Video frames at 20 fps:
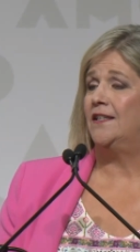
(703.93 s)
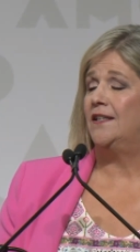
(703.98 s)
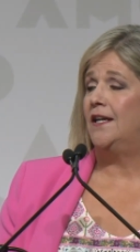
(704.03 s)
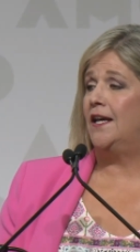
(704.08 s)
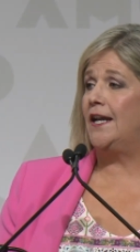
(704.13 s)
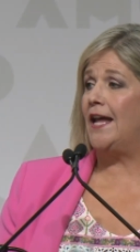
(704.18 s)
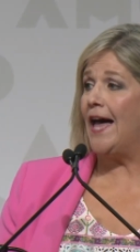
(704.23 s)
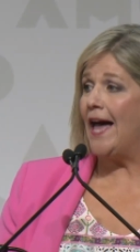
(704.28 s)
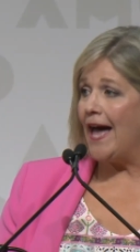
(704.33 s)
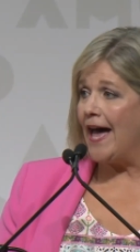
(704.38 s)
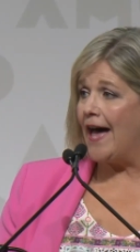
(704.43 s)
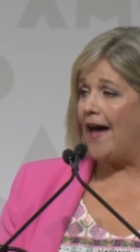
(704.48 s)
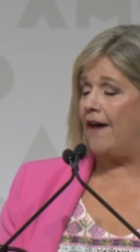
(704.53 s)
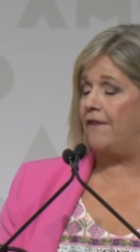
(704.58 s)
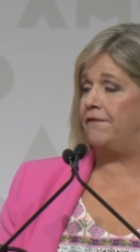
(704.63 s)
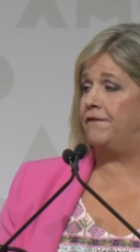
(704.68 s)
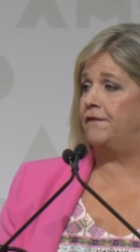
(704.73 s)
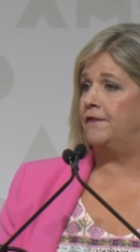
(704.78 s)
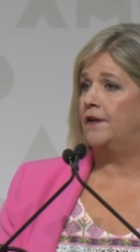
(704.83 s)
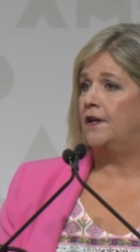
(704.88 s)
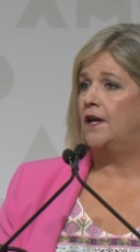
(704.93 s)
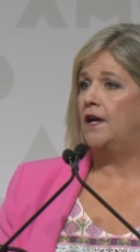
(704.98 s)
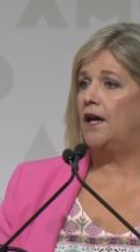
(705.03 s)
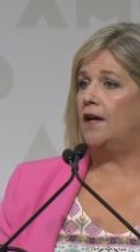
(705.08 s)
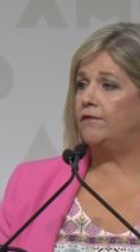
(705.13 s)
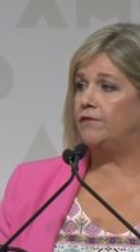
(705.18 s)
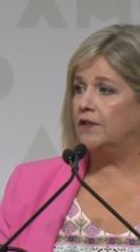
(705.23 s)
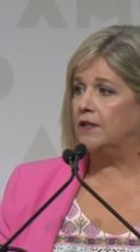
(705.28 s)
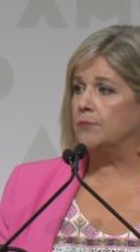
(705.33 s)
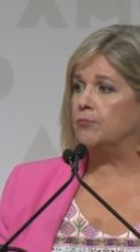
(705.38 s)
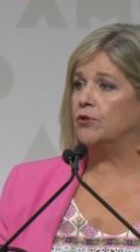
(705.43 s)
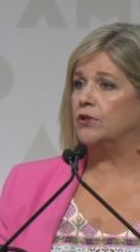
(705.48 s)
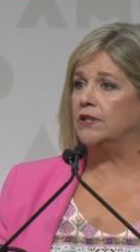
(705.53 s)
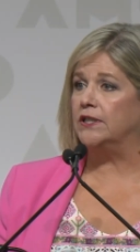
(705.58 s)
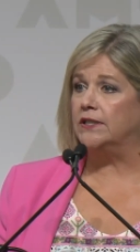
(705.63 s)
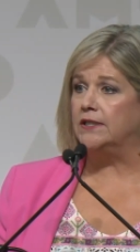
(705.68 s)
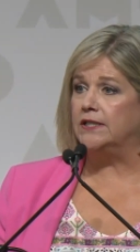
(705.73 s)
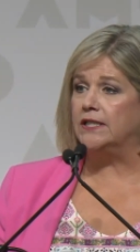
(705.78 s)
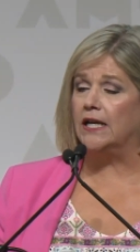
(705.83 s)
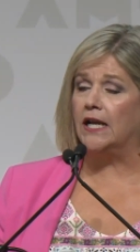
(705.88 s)
and a half of liberal
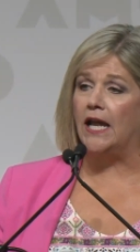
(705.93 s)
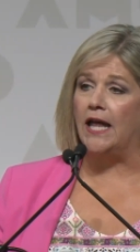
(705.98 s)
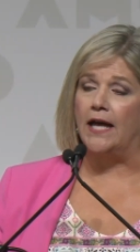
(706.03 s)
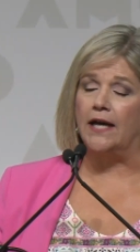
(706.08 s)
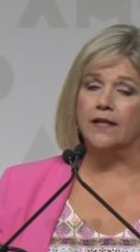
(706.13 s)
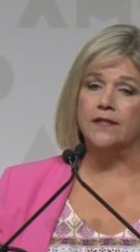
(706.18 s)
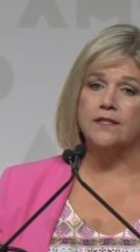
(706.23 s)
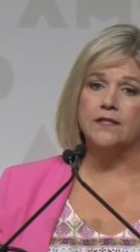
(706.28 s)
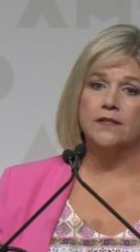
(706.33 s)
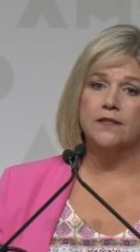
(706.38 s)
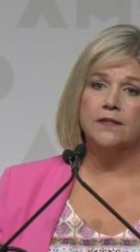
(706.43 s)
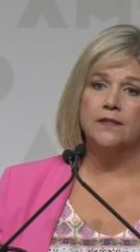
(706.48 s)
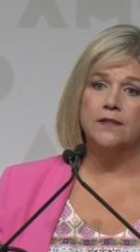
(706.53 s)
neglect.